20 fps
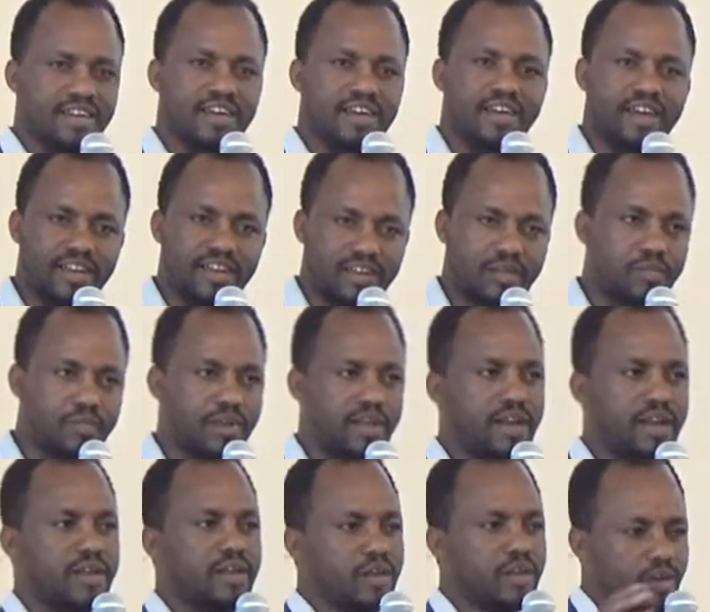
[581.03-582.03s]
and deep
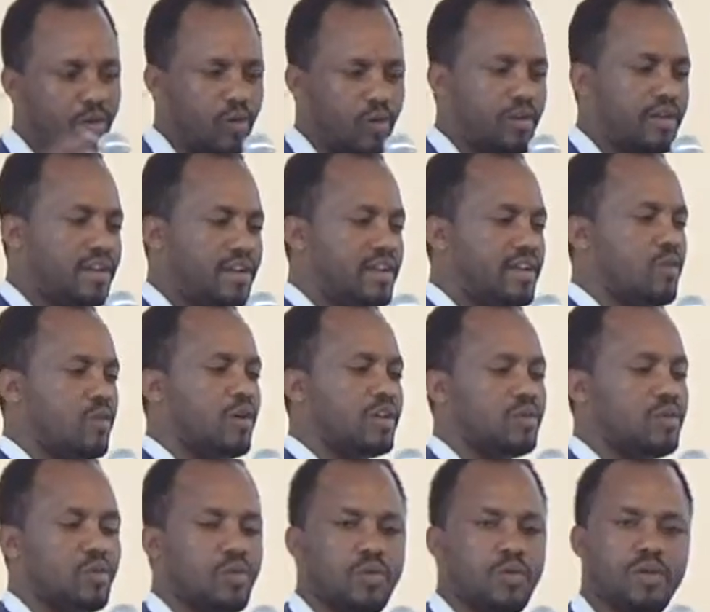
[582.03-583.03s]
learning on what we
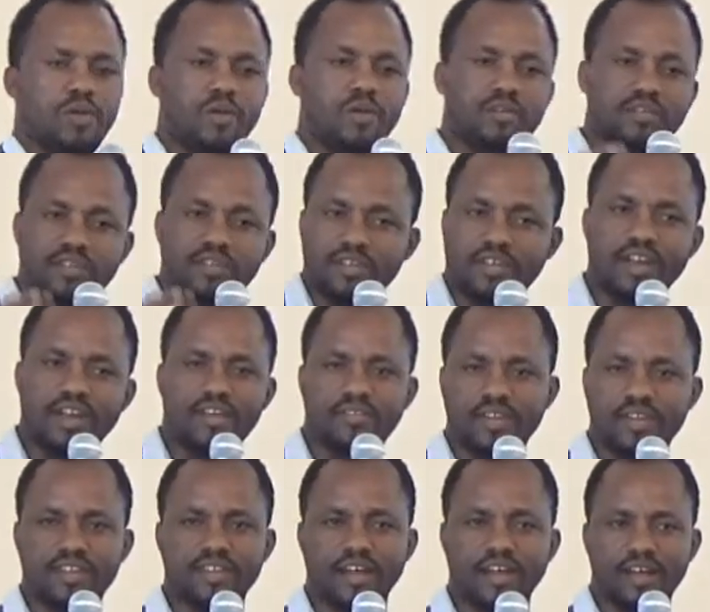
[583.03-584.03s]
call on this graph
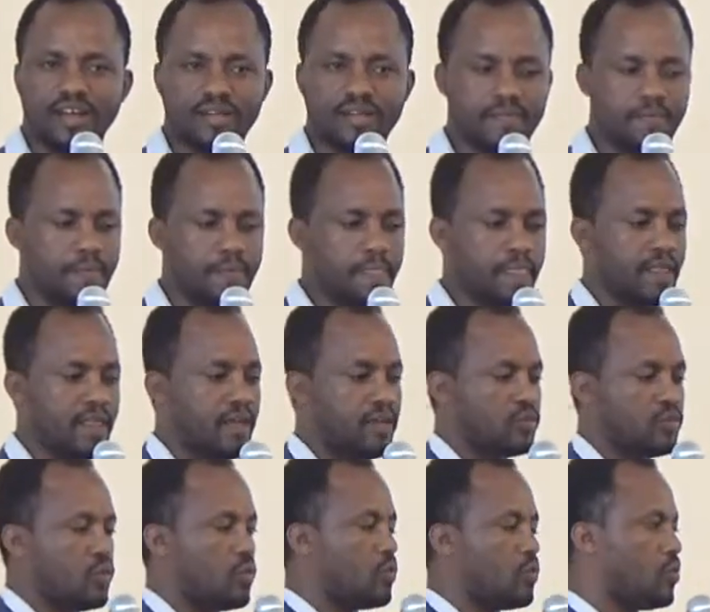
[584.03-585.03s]
data.
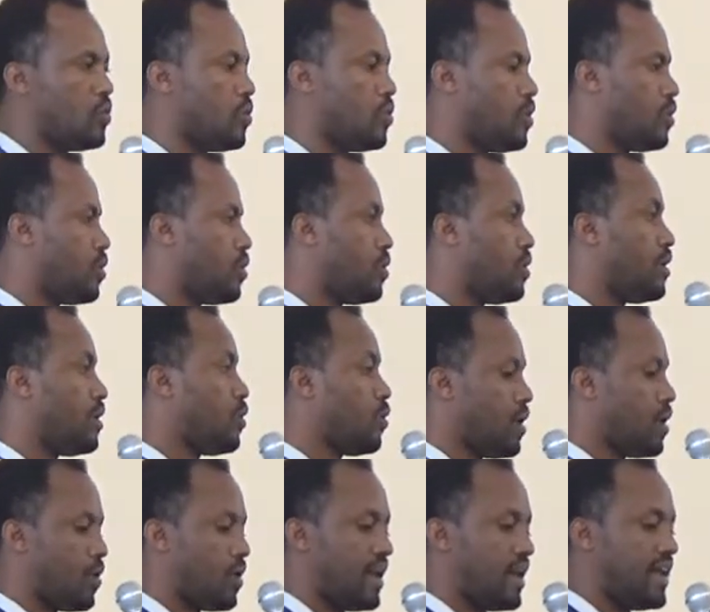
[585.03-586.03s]
So
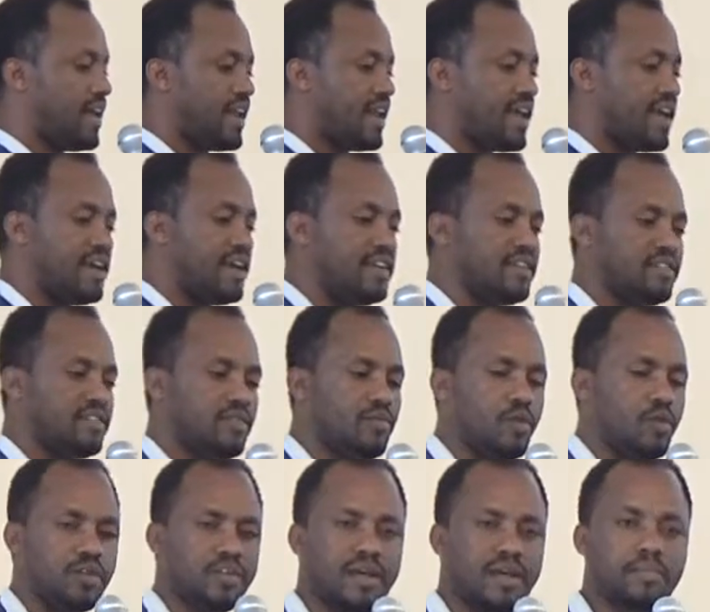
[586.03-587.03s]
one area is, for
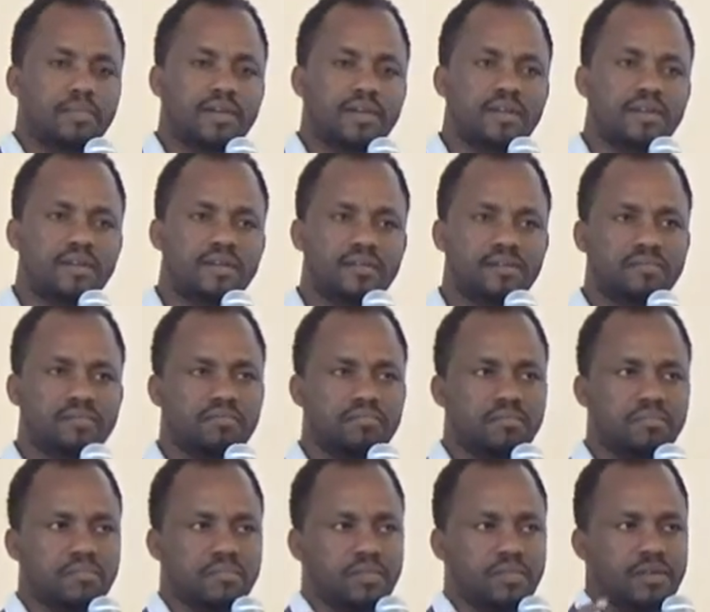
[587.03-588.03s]
example,
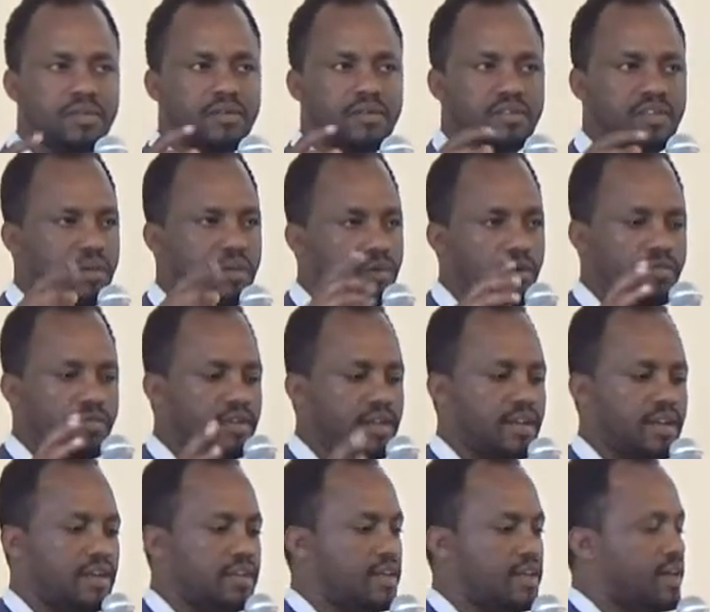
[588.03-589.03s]
some of the
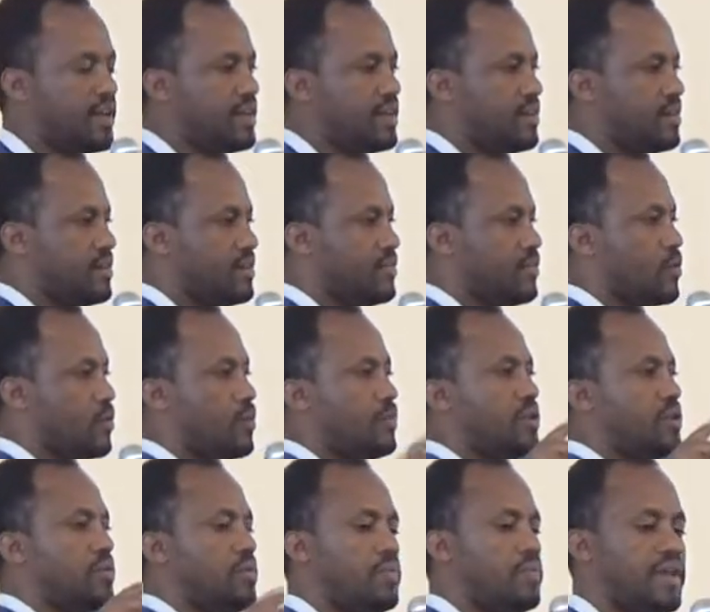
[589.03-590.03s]
data from
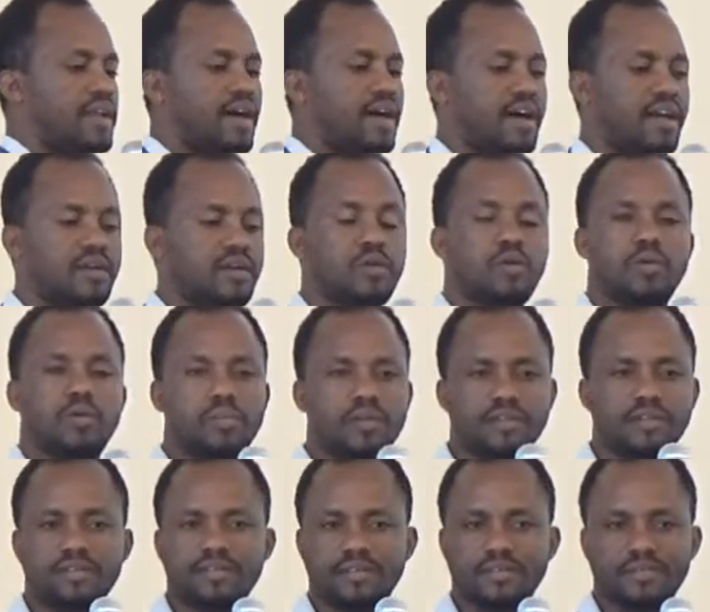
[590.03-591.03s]
DBpedia are
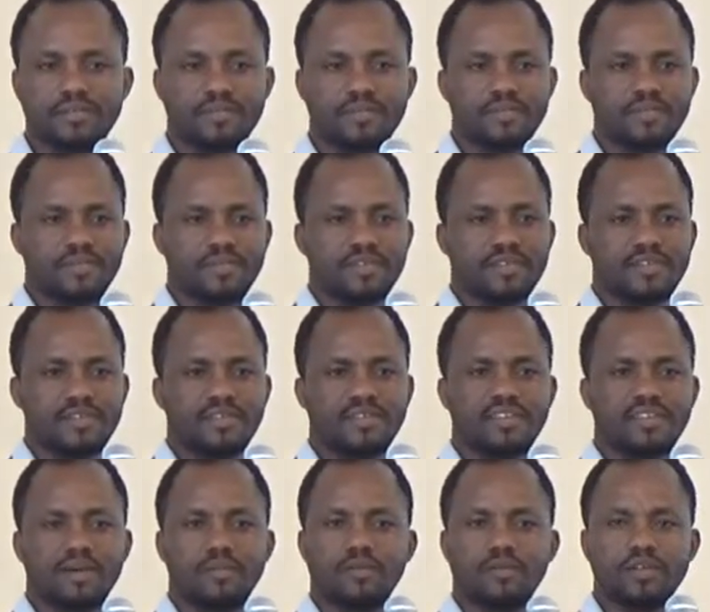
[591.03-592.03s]
incomplete.
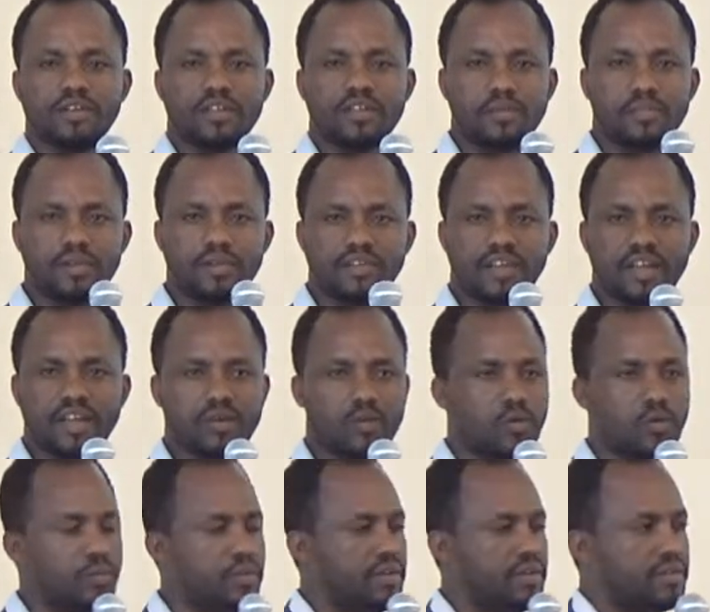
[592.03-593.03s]
Some of the triples are
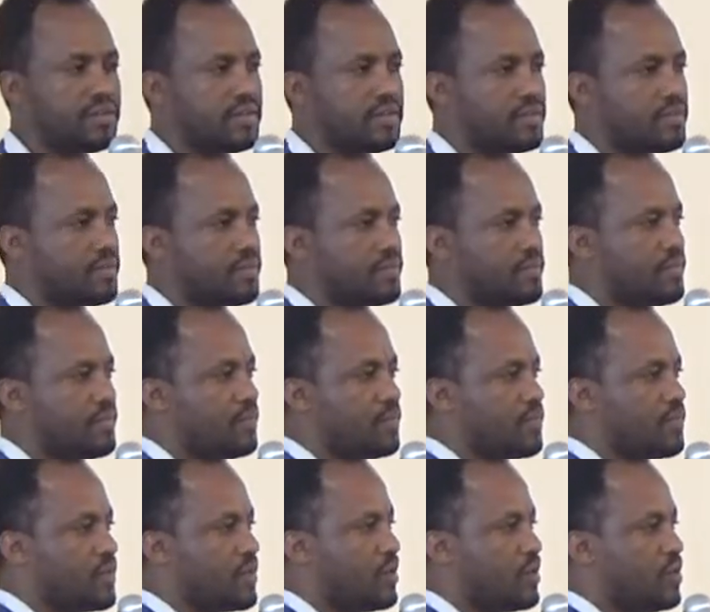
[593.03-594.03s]
incomplete.
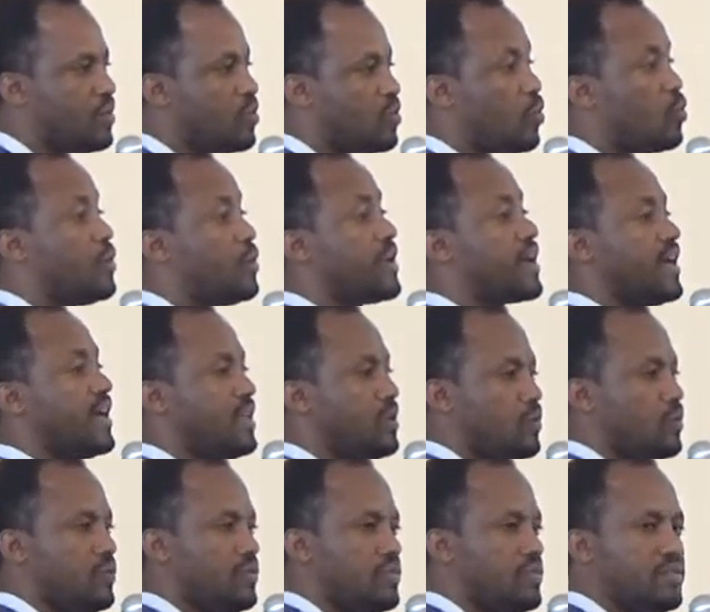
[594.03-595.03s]
So we can
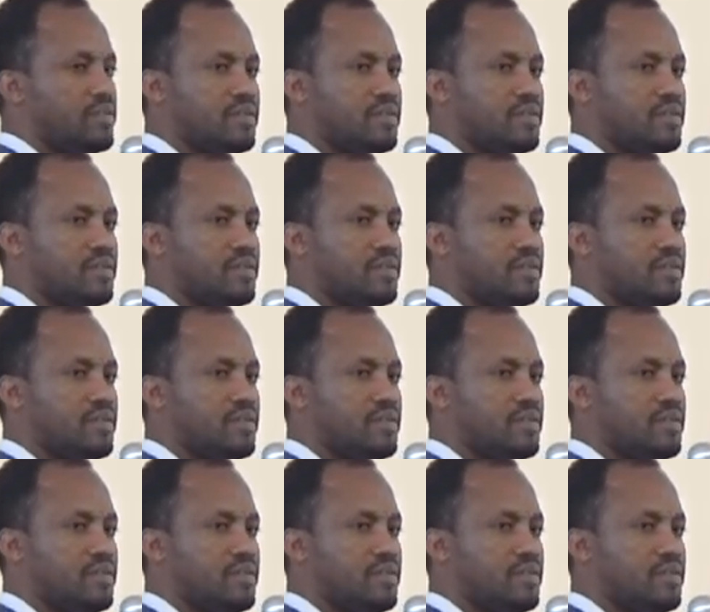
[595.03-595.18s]
use